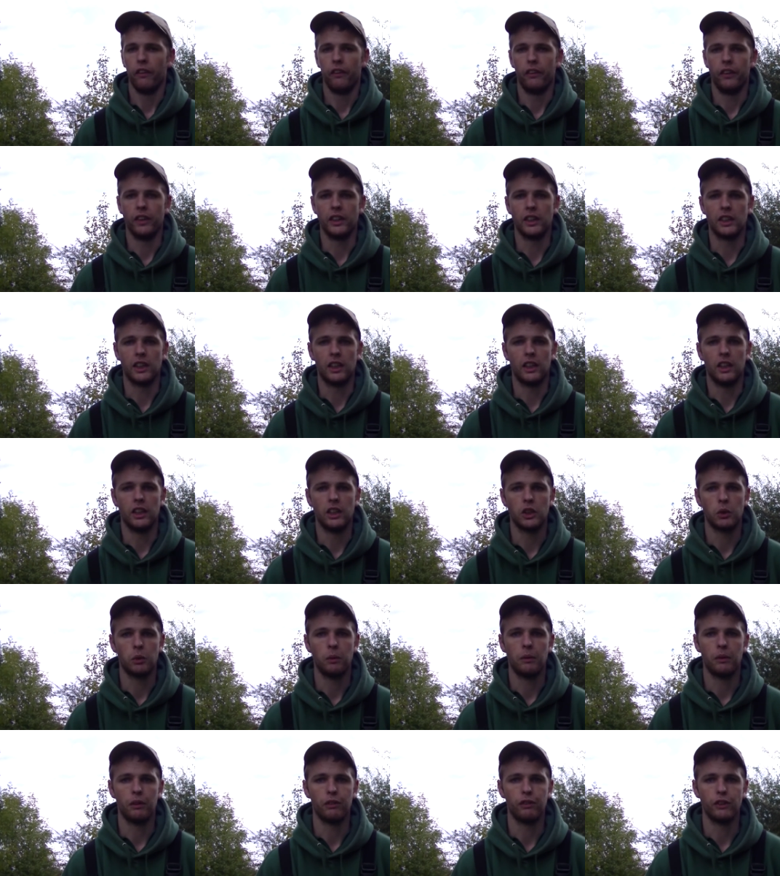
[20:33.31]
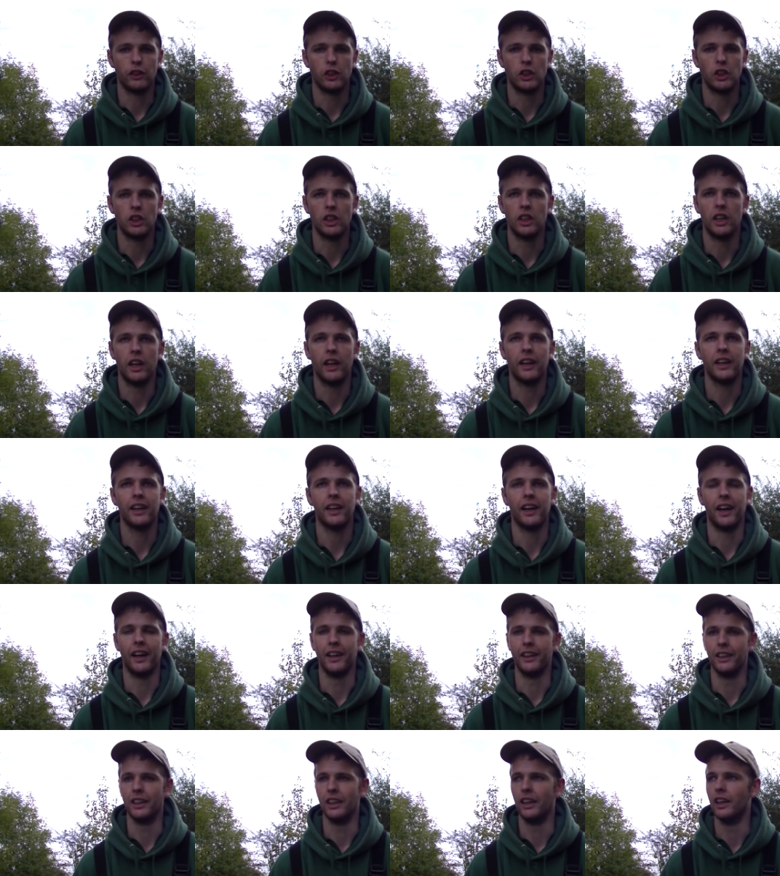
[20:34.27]
swim I'm fishing today,
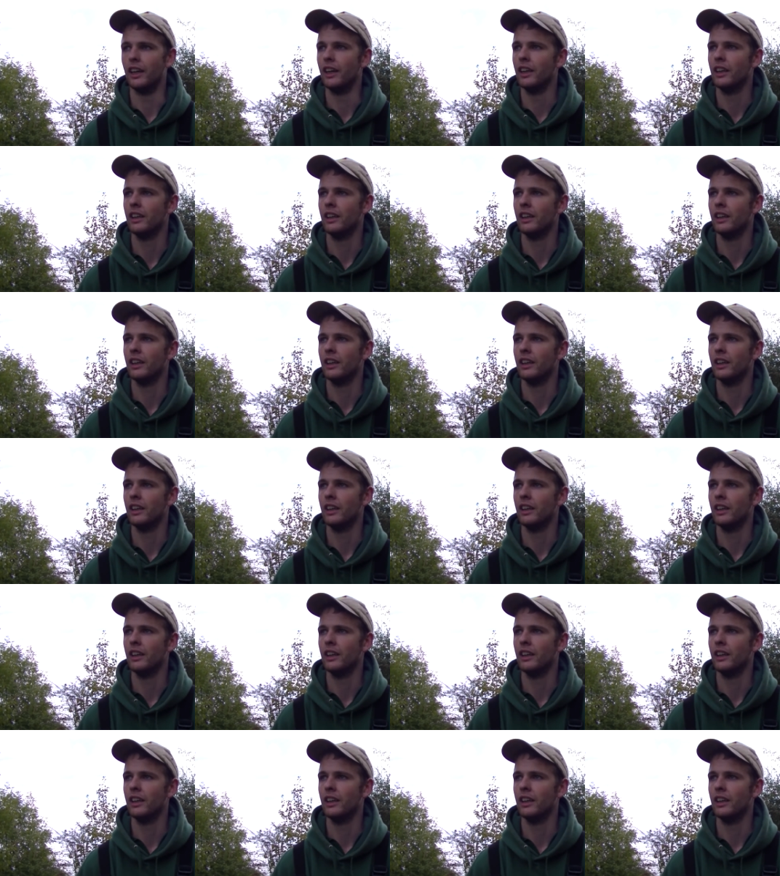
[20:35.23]
and I